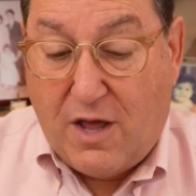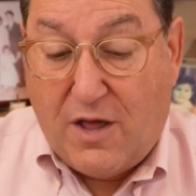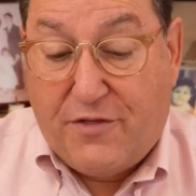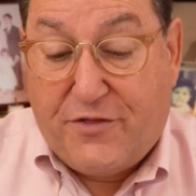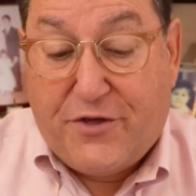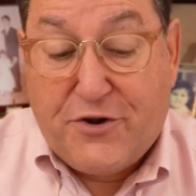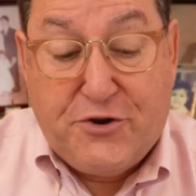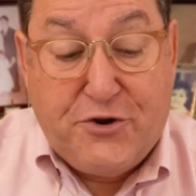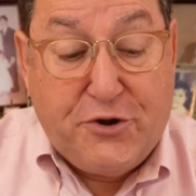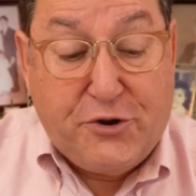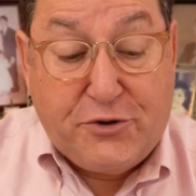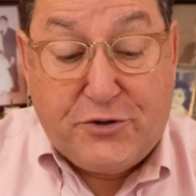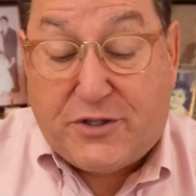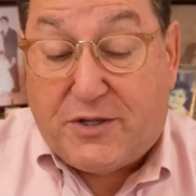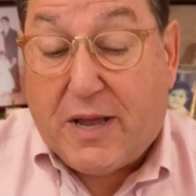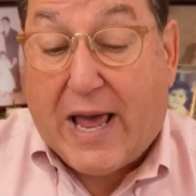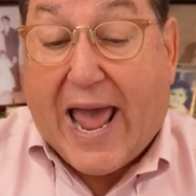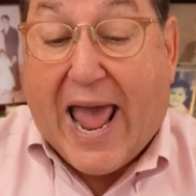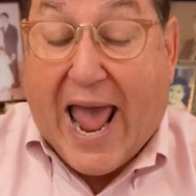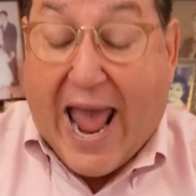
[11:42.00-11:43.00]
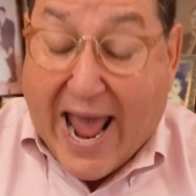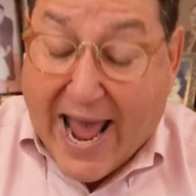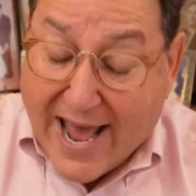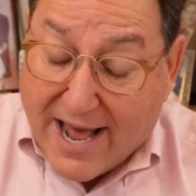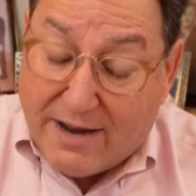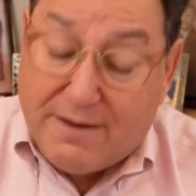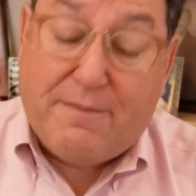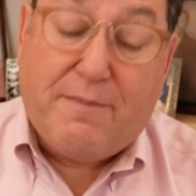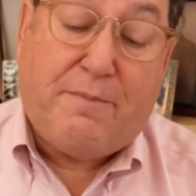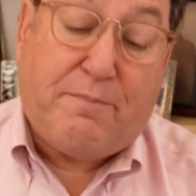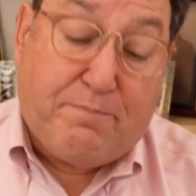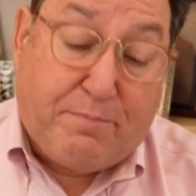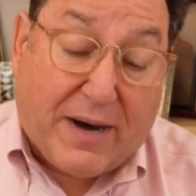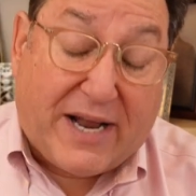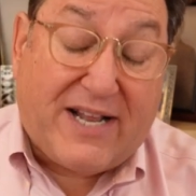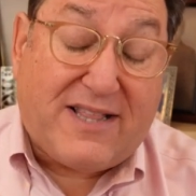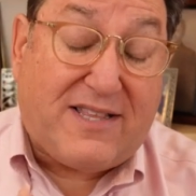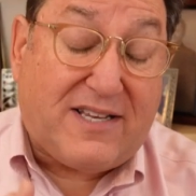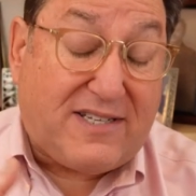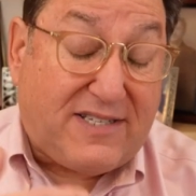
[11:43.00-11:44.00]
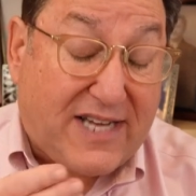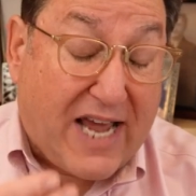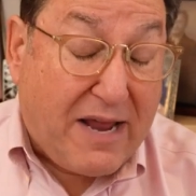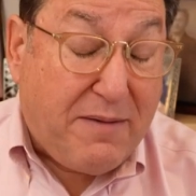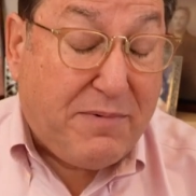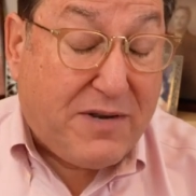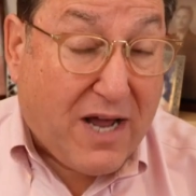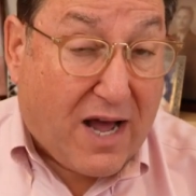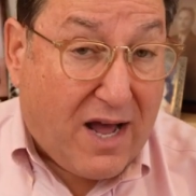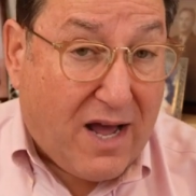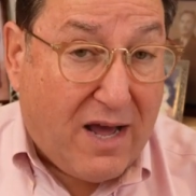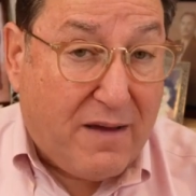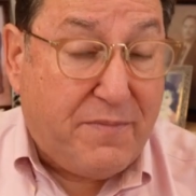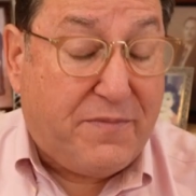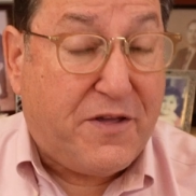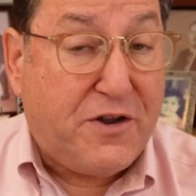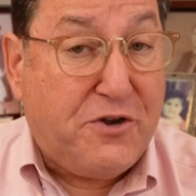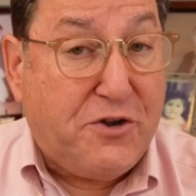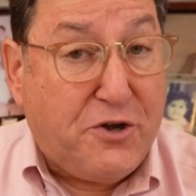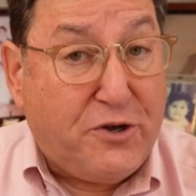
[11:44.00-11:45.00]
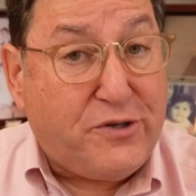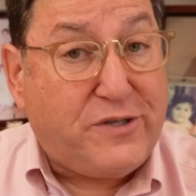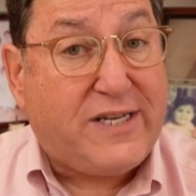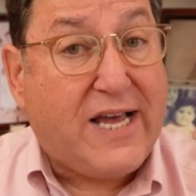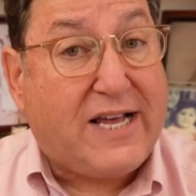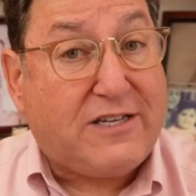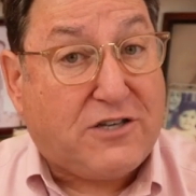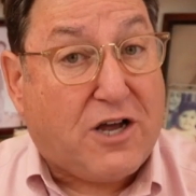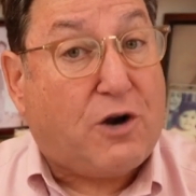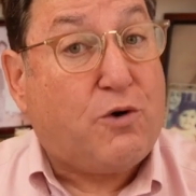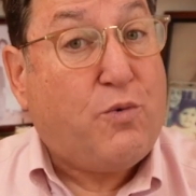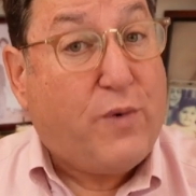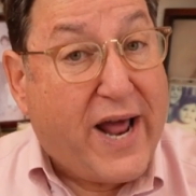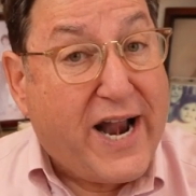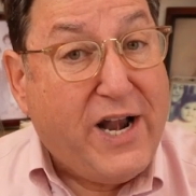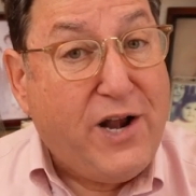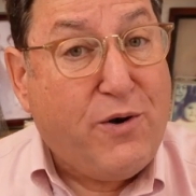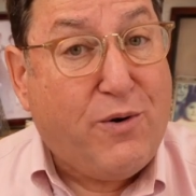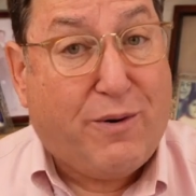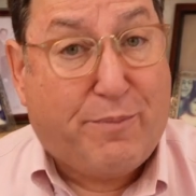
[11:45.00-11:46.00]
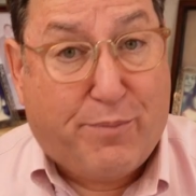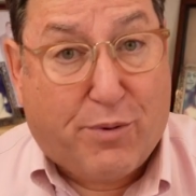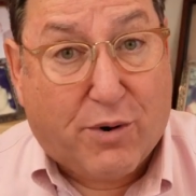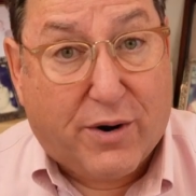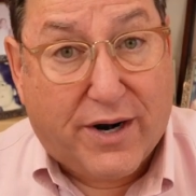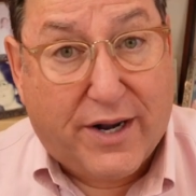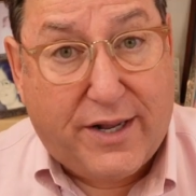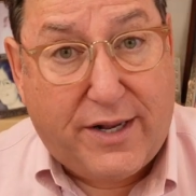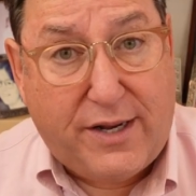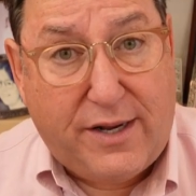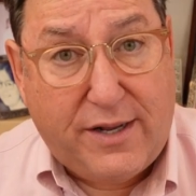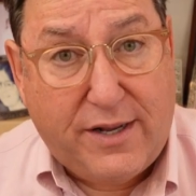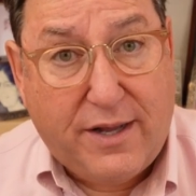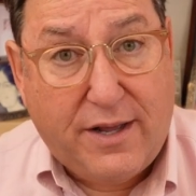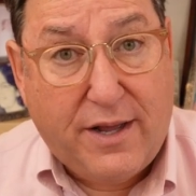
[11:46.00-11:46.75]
The news and, but at the same time, the news has already reported